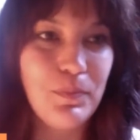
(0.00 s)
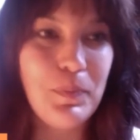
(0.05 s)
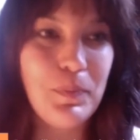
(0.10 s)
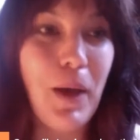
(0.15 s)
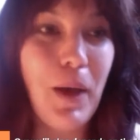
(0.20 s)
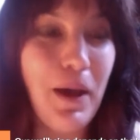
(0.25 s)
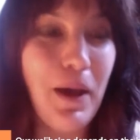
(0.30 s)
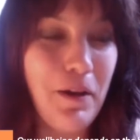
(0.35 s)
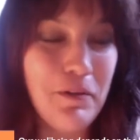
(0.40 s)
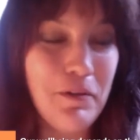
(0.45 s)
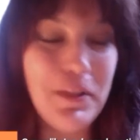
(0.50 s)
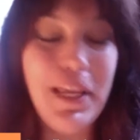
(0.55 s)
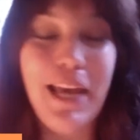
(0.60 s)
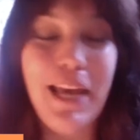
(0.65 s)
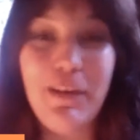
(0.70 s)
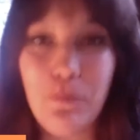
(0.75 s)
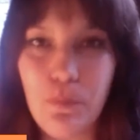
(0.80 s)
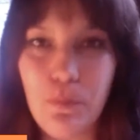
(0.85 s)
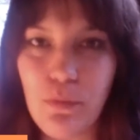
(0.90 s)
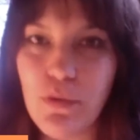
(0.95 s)

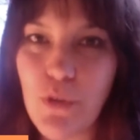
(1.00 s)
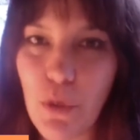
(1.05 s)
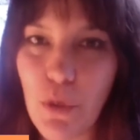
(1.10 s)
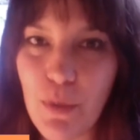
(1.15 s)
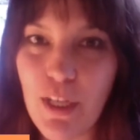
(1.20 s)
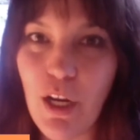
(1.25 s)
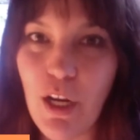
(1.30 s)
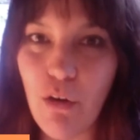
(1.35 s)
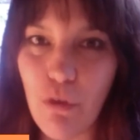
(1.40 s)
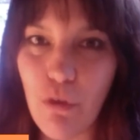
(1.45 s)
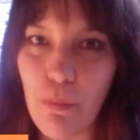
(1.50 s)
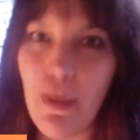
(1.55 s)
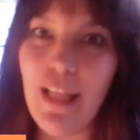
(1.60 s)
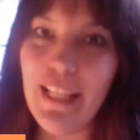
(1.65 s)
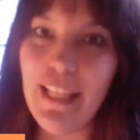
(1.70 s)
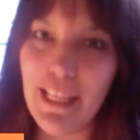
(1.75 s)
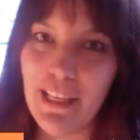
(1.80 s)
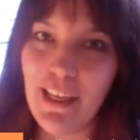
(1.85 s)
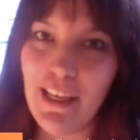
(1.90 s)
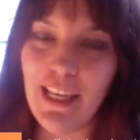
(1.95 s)
that so many are
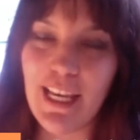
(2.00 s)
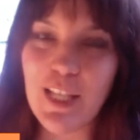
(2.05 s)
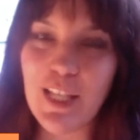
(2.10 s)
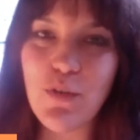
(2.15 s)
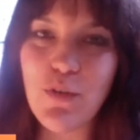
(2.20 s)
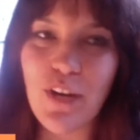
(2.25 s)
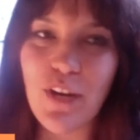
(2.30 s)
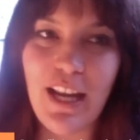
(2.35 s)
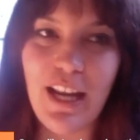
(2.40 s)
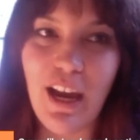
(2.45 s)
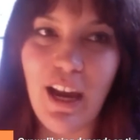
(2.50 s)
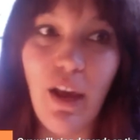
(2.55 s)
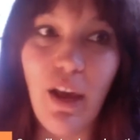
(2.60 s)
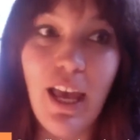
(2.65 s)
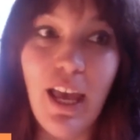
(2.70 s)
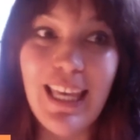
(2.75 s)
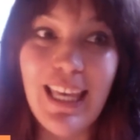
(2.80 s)
rebelling against right now